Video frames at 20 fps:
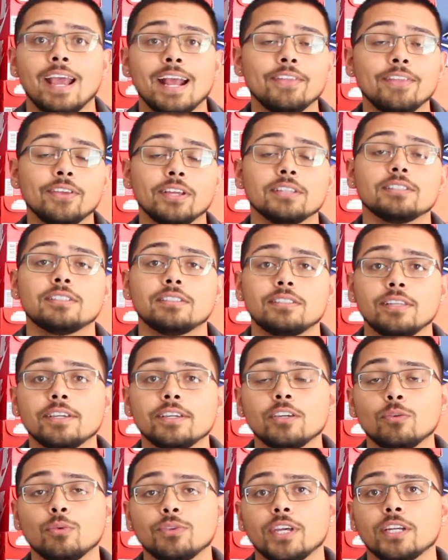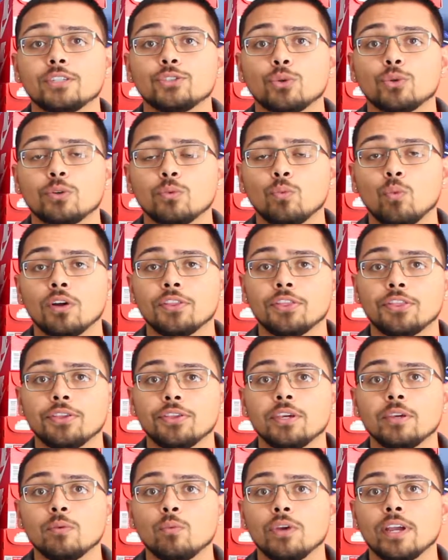And then sticking with that Jordan 1
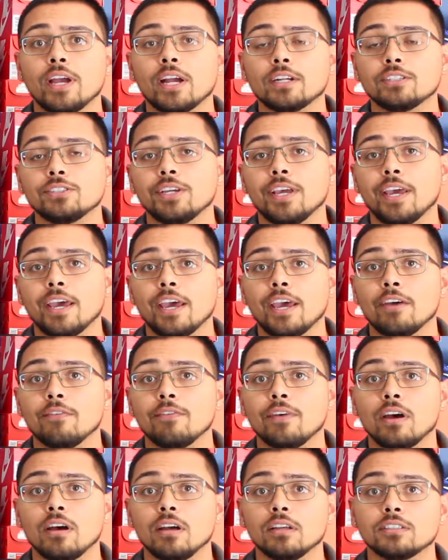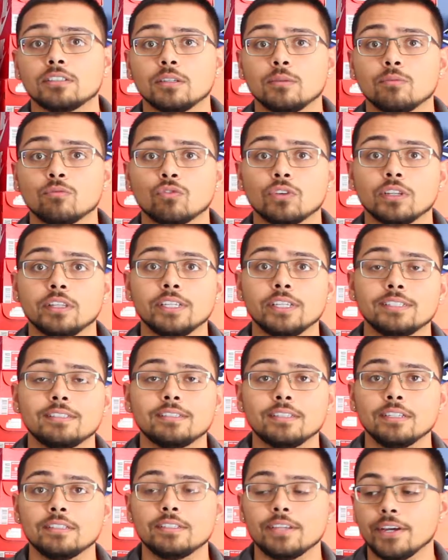theme, we actually have some release
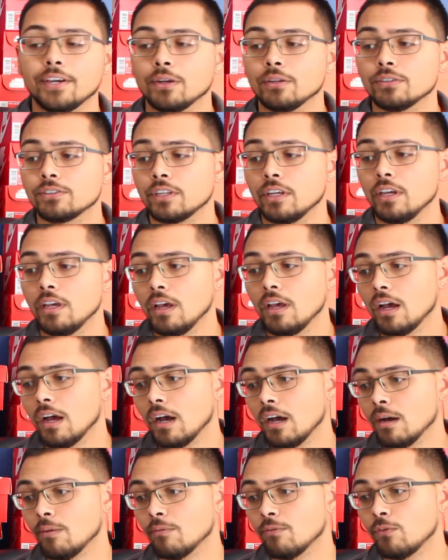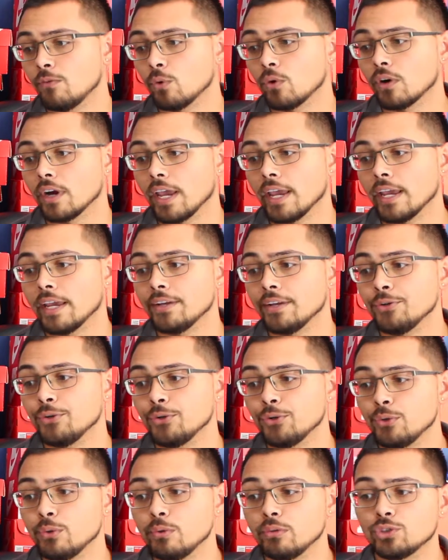details for a
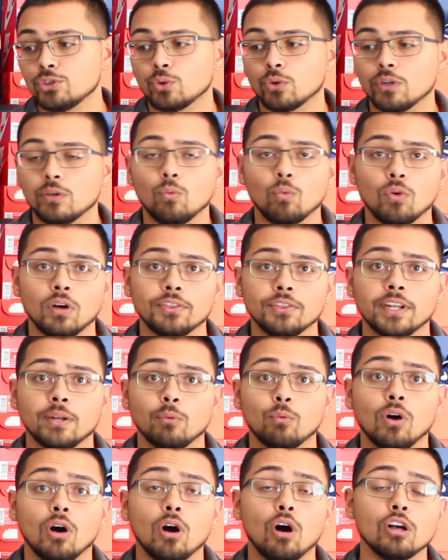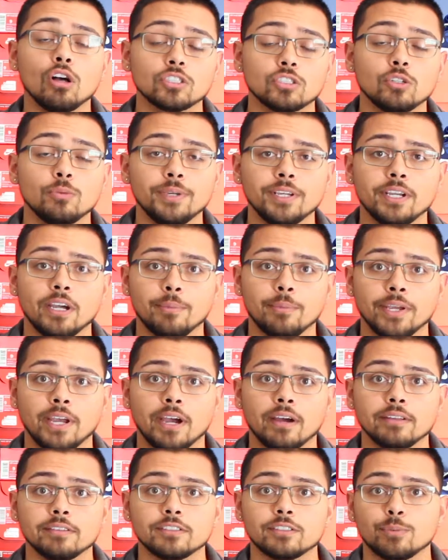new Jordan 1 that will also be coming
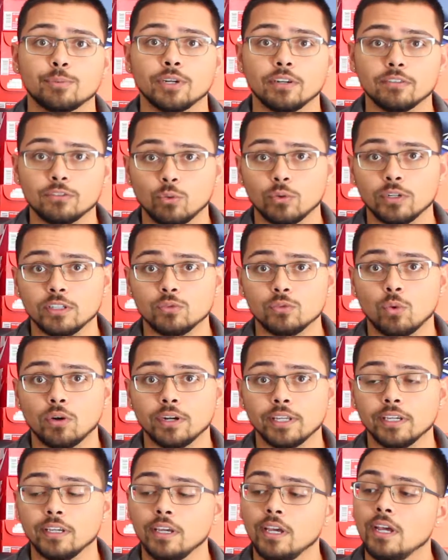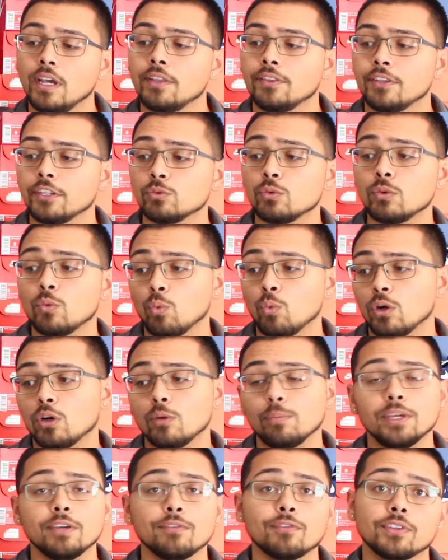out in spring of 2020. This one will
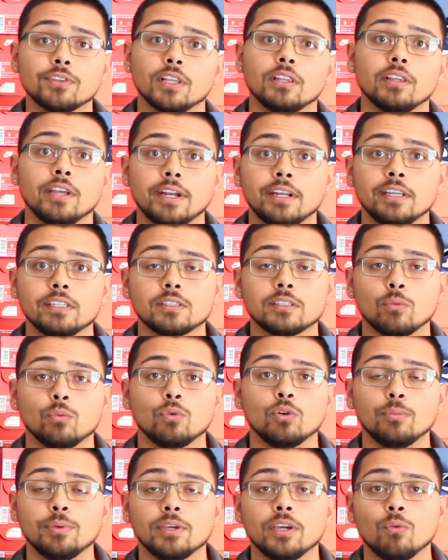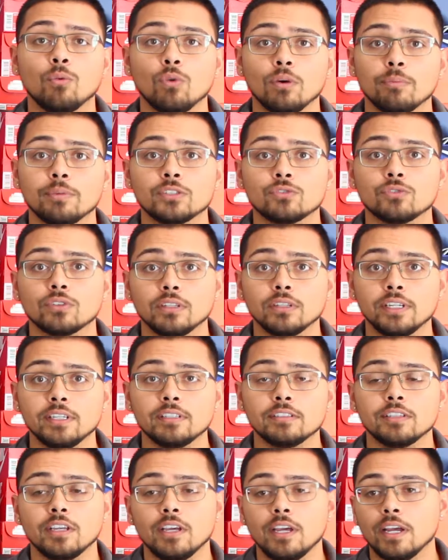be for the ladies. It will be a women's
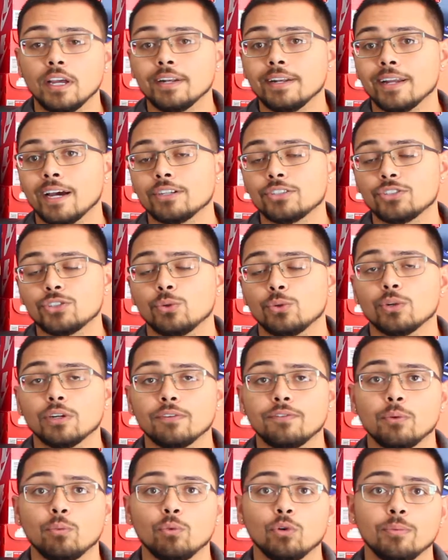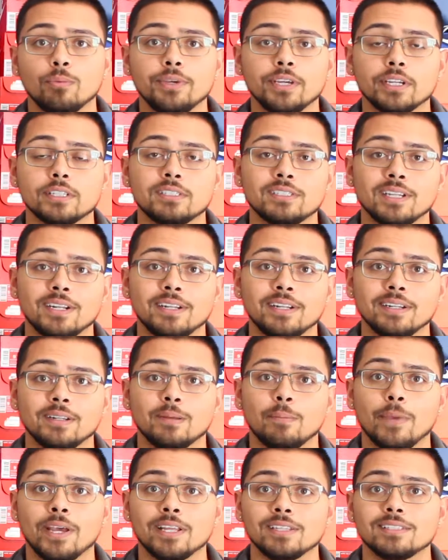release. Not sure if it will be extended
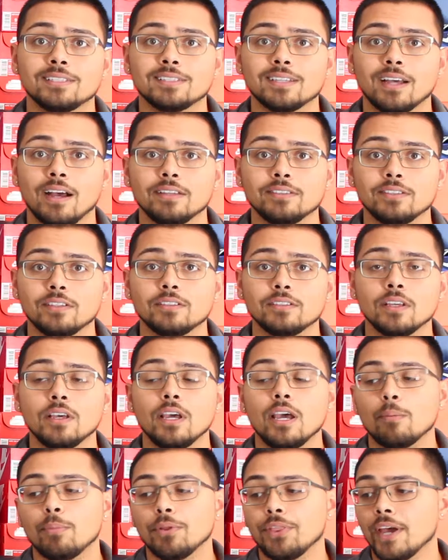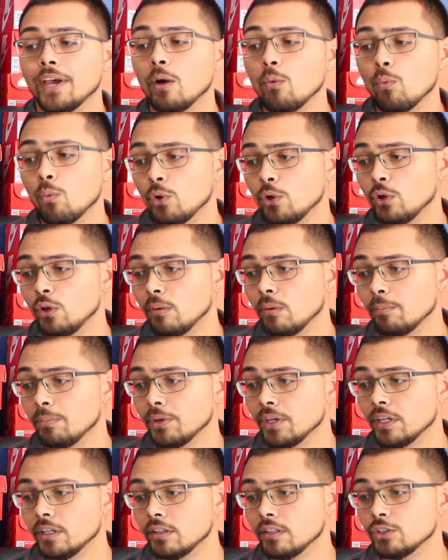into men's sizes, but that will
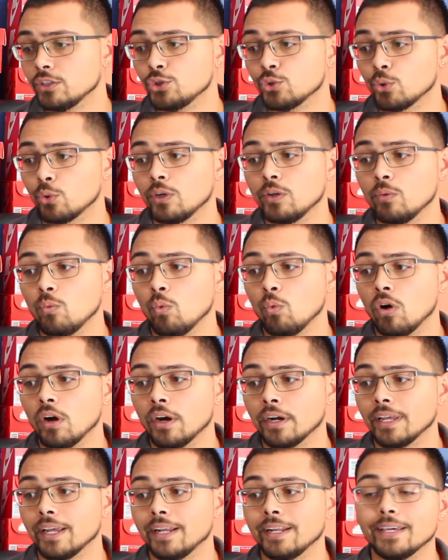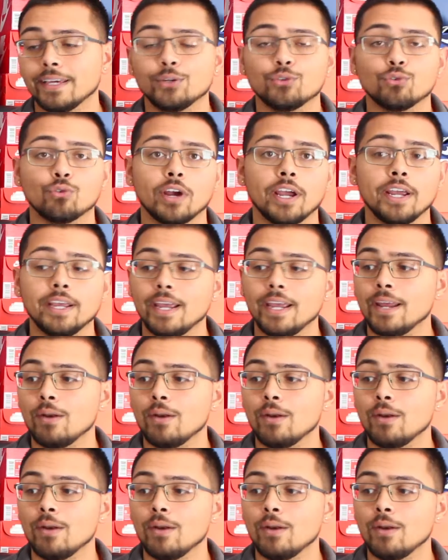be the Jordan 1 in a gray